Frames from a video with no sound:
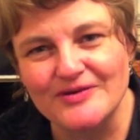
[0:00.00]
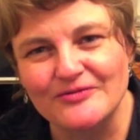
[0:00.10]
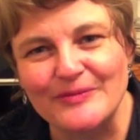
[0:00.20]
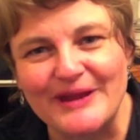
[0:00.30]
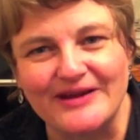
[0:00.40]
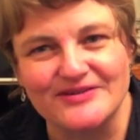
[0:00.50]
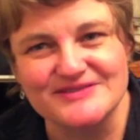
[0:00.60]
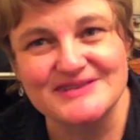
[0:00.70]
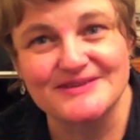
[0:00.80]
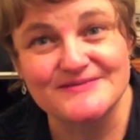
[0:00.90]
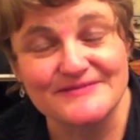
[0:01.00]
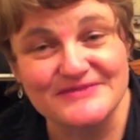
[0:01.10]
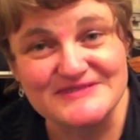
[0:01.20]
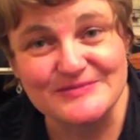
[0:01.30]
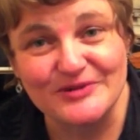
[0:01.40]
if we make ourselves
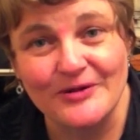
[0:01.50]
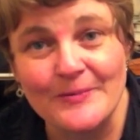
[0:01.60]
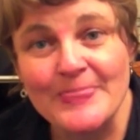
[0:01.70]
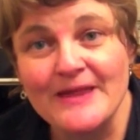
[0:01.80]
visible,